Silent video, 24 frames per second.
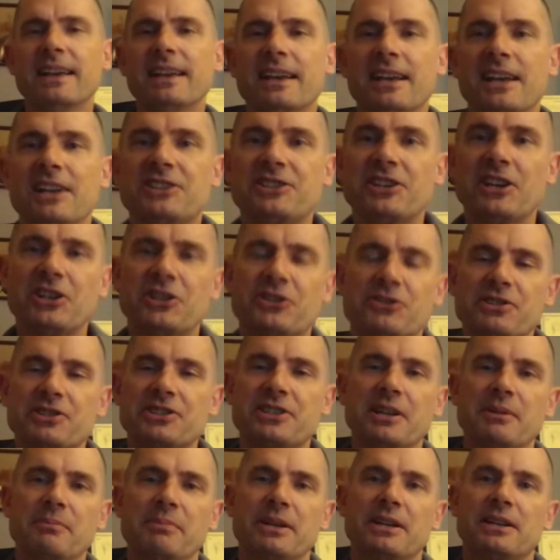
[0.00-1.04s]
It's
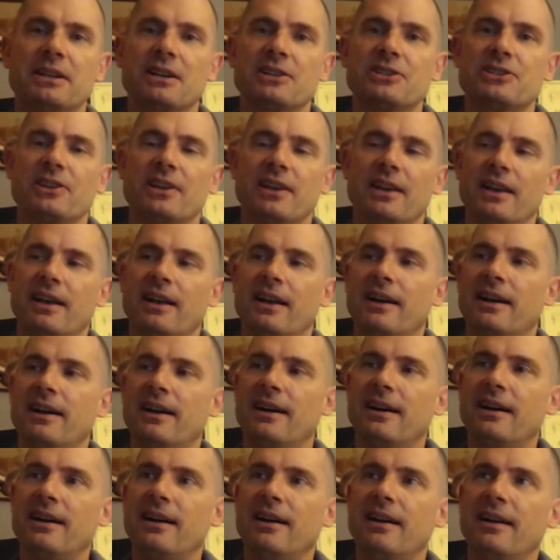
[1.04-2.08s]
interesting because
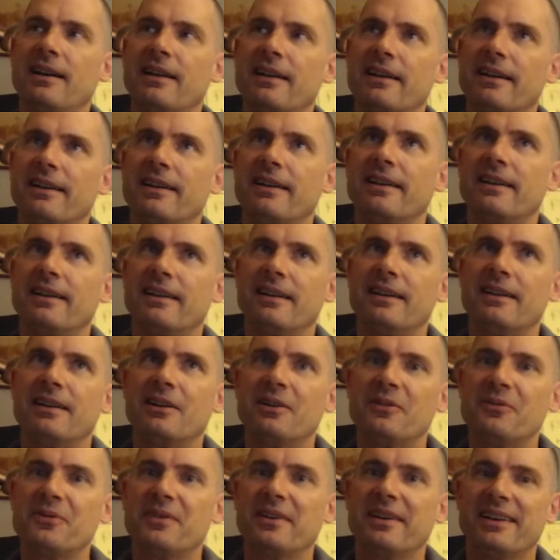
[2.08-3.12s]

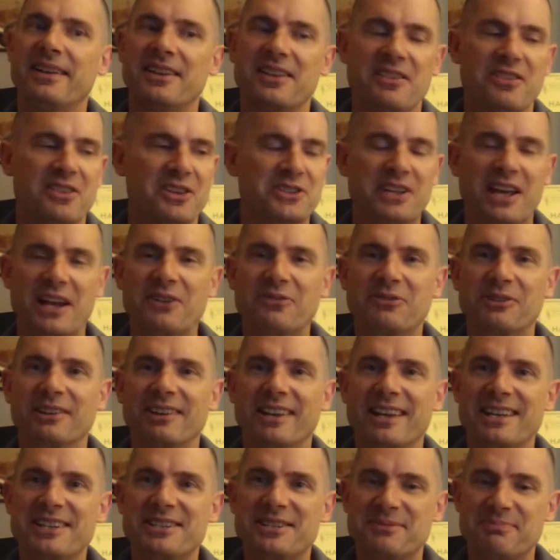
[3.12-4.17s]
this kind of
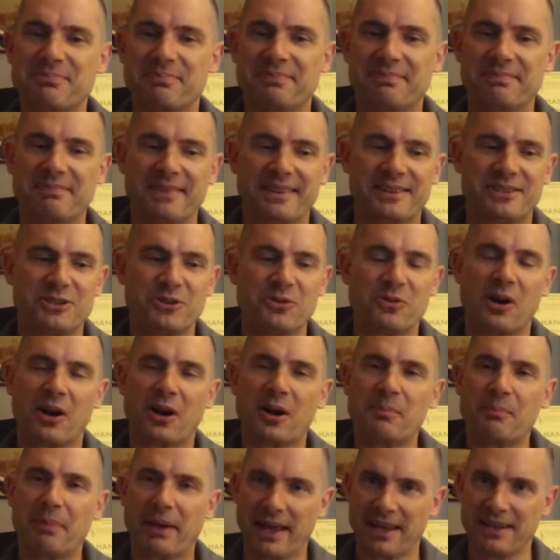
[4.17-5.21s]
relates to our
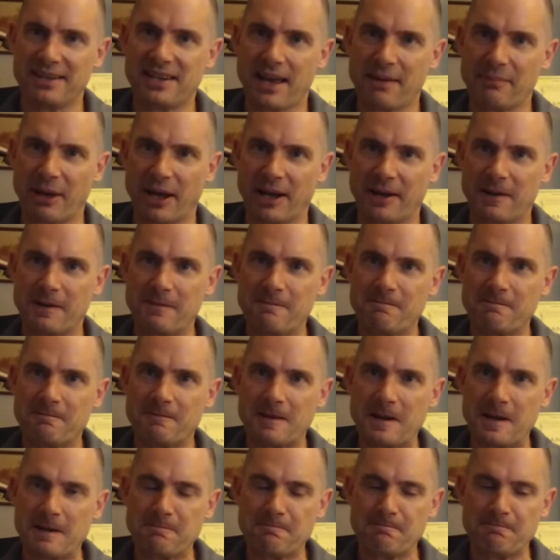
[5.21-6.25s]
pandemic,
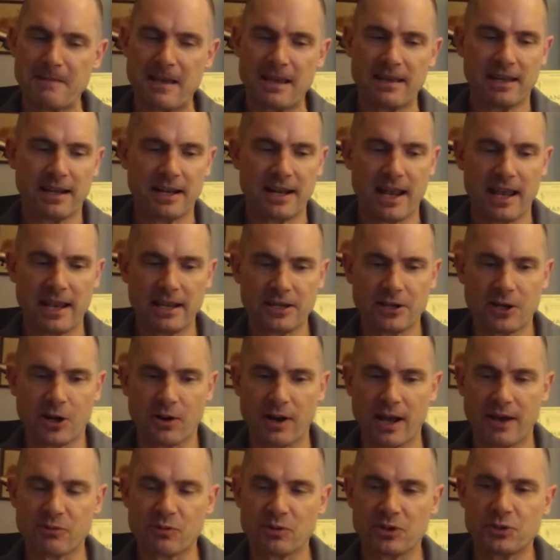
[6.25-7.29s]
right? And,
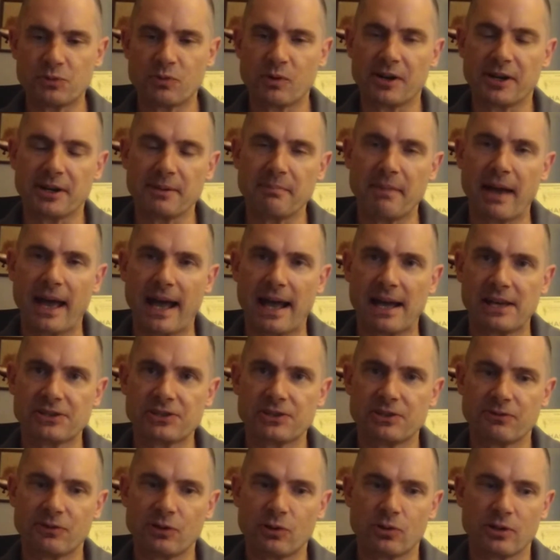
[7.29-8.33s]
everyone's wearing masks,
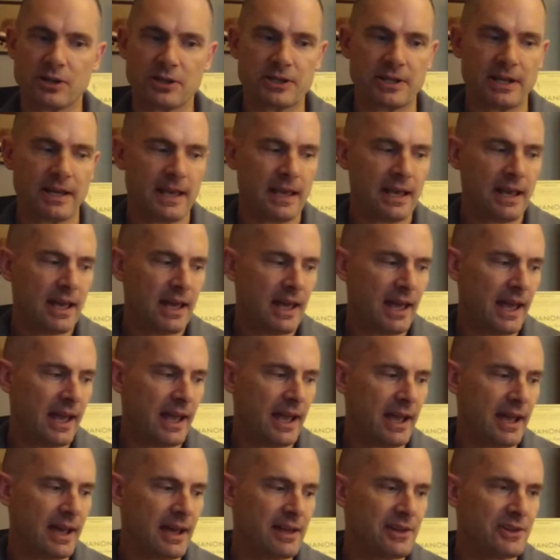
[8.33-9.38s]
of course,
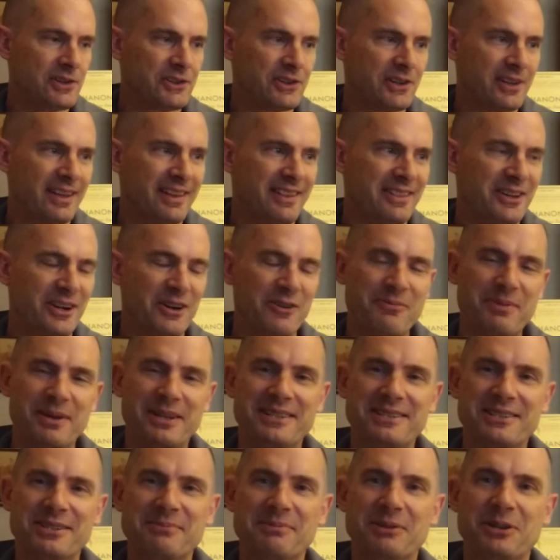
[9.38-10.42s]
and there have been
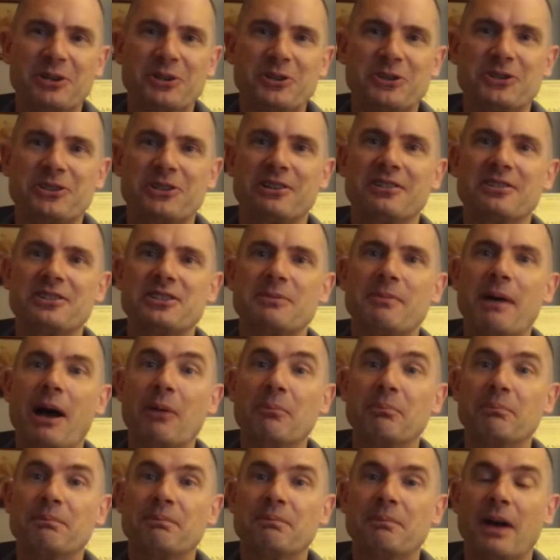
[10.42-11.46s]
some concerns
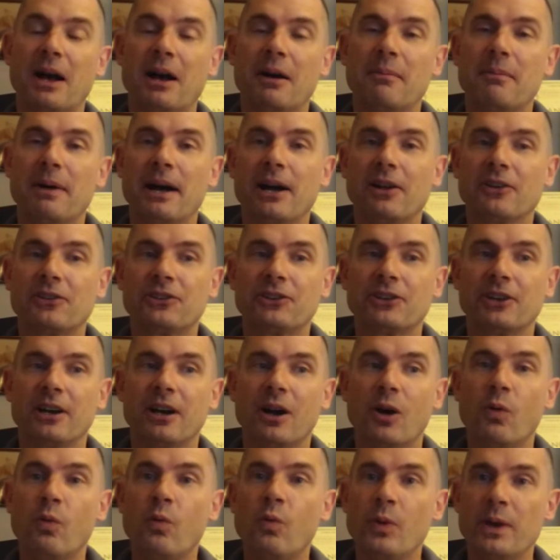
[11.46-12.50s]
about
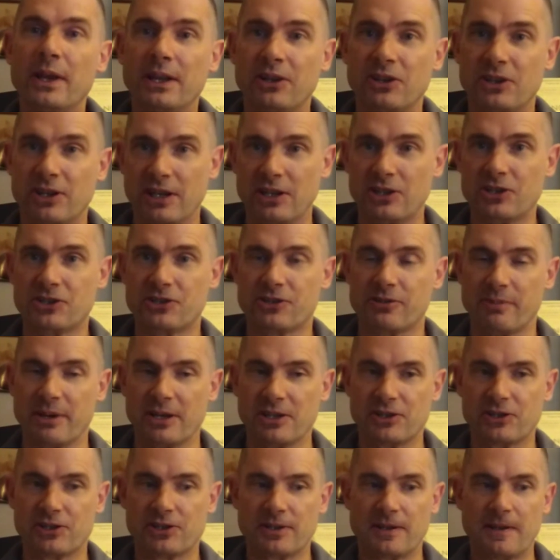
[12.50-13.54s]
wind
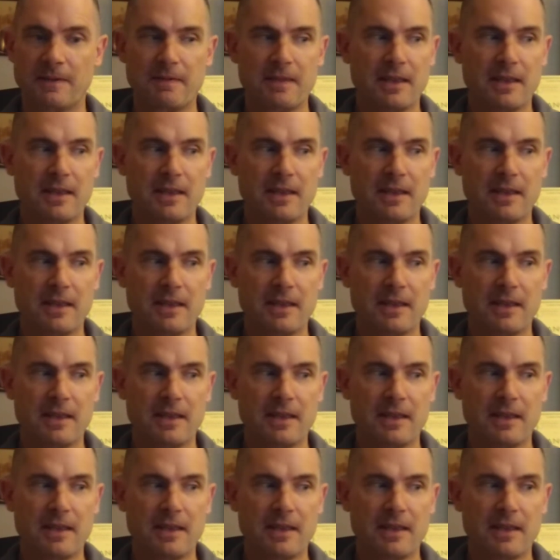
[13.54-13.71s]
instruments.